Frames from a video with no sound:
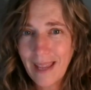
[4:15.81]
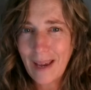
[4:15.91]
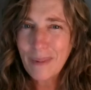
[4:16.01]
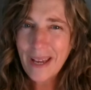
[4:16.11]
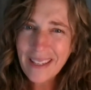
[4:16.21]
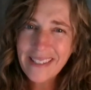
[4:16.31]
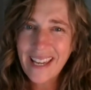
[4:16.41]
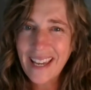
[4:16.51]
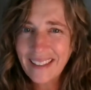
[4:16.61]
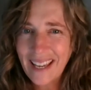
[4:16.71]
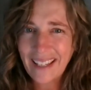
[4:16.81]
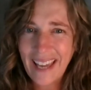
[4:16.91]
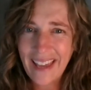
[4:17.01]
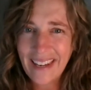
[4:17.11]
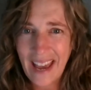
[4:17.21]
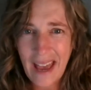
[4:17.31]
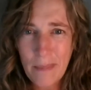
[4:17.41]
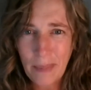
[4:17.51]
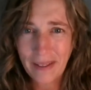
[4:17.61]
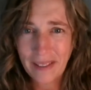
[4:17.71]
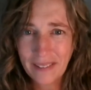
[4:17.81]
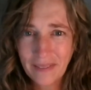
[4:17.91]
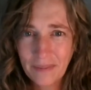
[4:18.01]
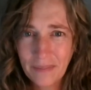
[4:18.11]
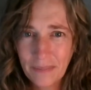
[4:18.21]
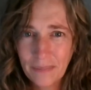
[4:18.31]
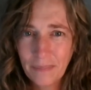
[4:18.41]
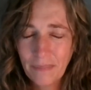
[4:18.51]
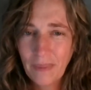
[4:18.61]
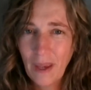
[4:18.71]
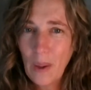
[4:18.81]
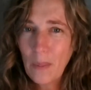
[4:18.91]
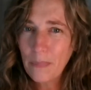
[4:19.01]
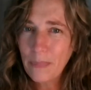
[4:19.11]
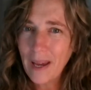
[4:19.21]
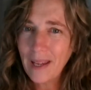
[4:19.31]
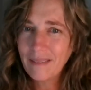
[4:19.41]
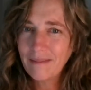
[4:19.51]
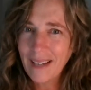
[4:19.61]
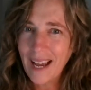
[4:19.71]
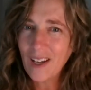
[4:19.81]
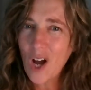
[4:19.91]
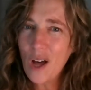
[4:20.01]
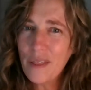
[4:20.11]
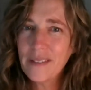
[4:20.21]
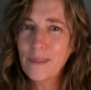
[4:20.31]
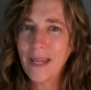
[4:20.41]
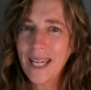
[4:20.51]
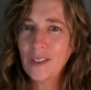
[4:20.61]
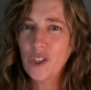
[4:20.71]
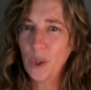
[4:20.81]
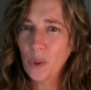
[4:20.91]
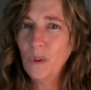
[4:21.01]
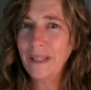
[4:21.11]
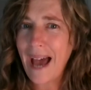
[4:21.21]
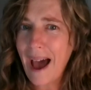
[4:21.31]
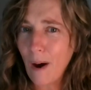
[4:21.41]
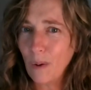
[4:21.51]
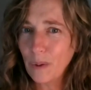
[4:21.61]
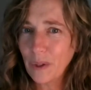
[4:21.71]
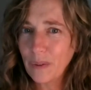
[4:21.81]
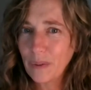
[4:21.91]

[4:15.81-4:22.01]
I'm not saying that can't happen, but I call this being too loud